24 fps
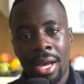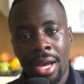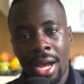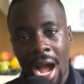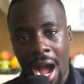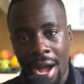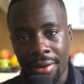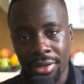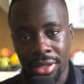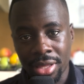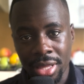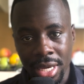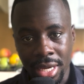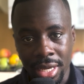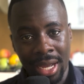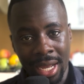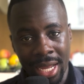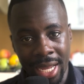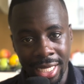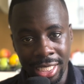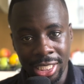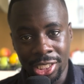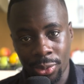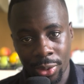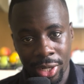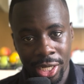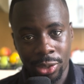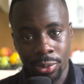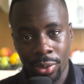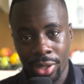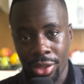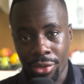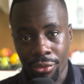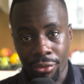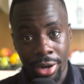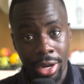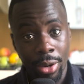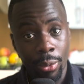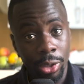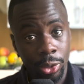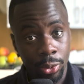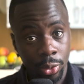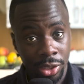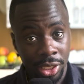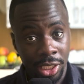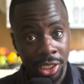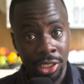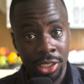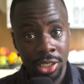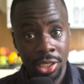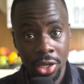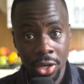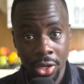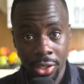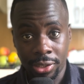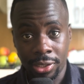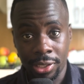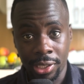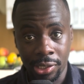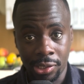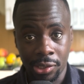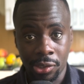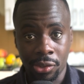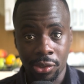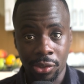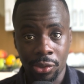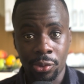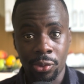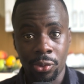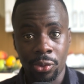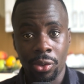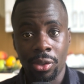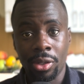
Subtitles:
Have a think. In 2023, which was his 3rd season on the tour,